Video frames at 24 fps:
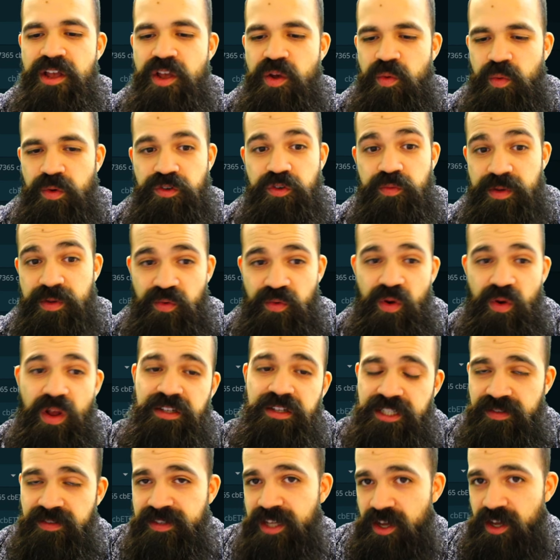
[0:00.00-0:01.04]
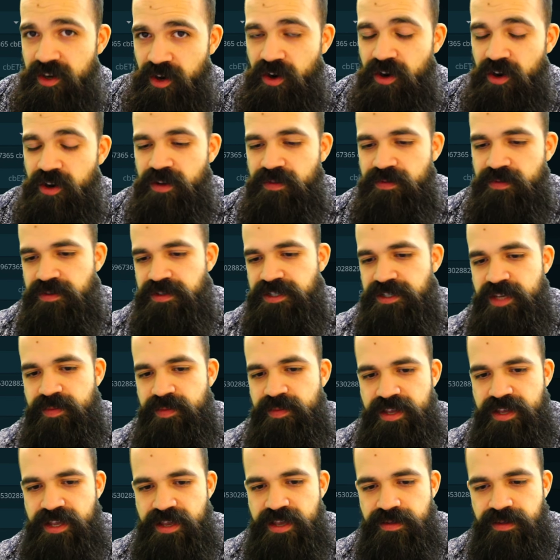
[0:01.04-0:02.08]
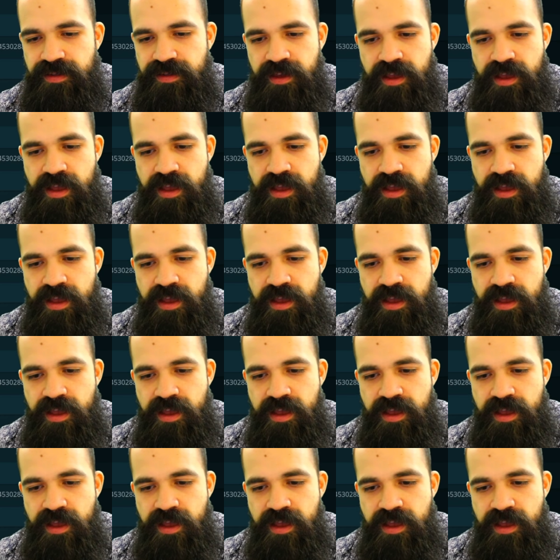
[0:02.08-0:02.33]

which would be relatively unheard of for CB ETH,